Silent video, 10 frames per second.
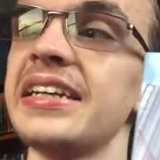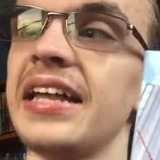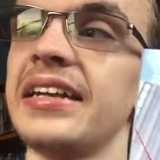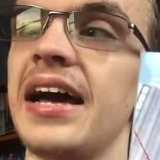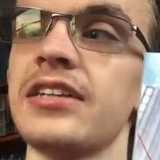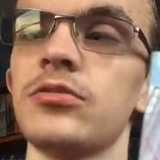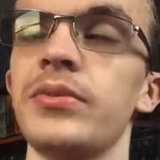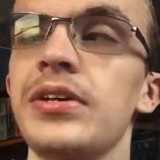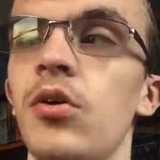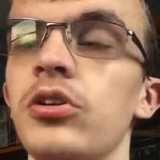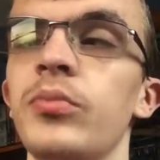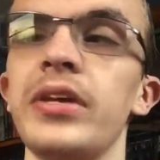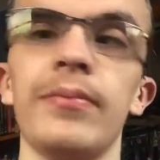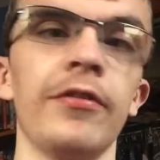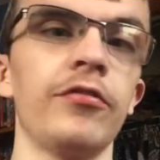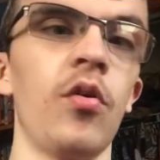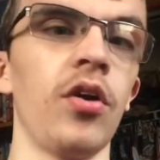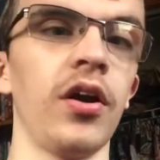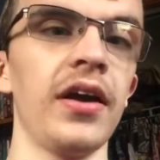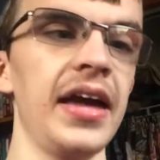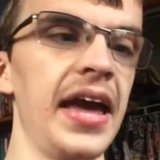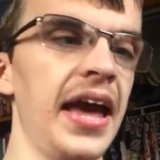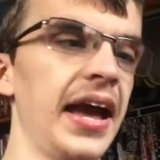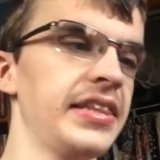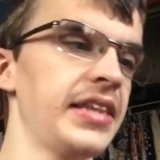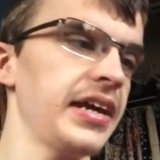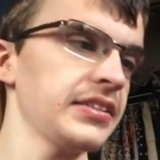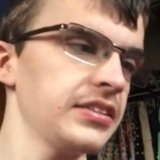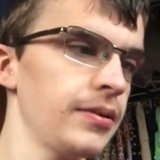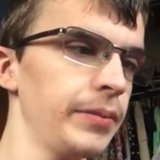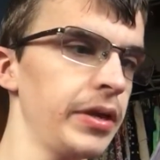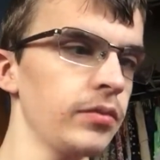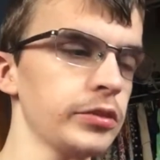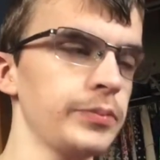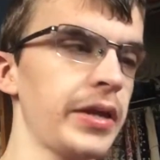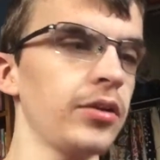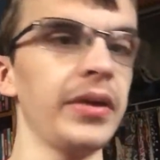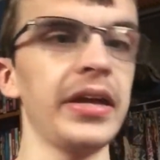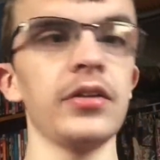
get last week or the week before, and that Symbiote Spider Man